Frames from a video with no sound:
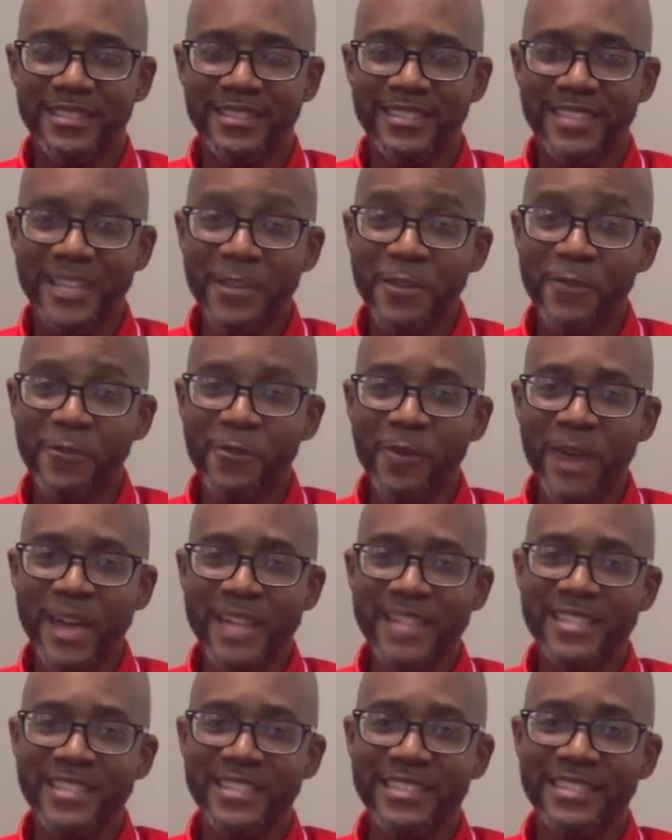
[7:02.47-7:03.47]
Thank you for
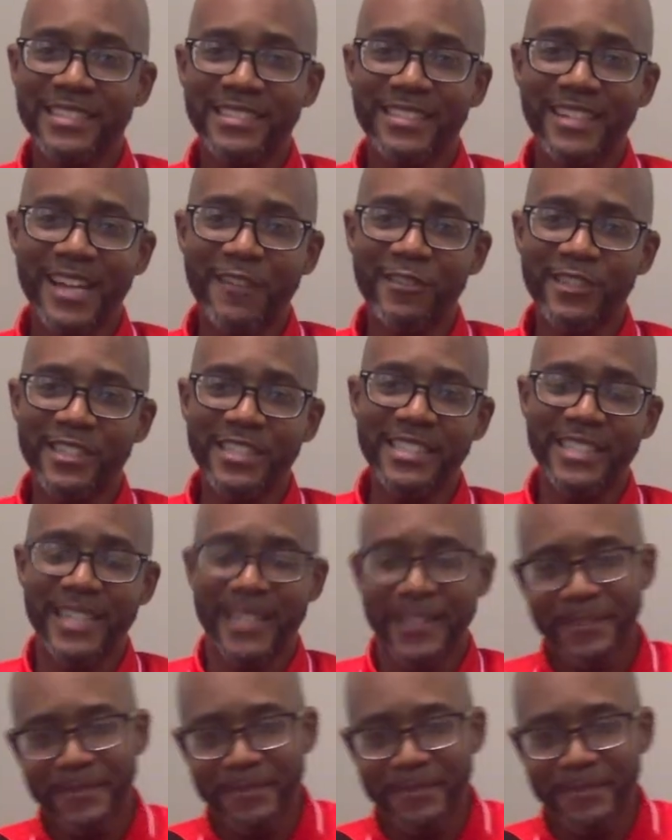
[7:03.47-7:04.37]
watching. Have a good day.